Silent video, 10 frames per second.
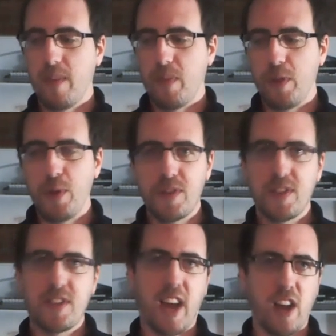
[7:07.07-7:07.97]
uses
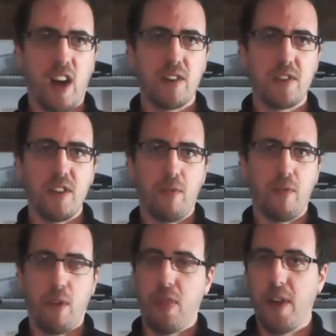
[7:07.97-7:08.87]
technology
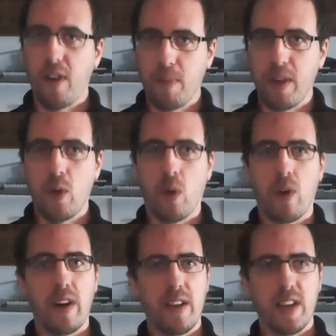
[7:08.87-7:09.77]
for therapy
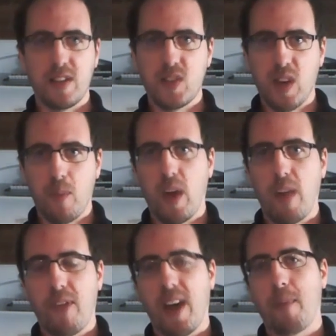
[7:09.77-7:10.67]
or in some way
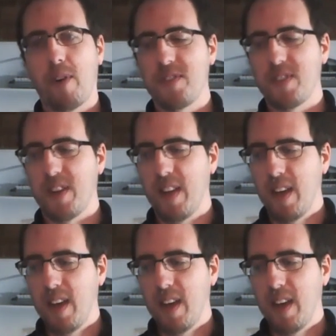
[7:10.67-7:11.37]
for that person,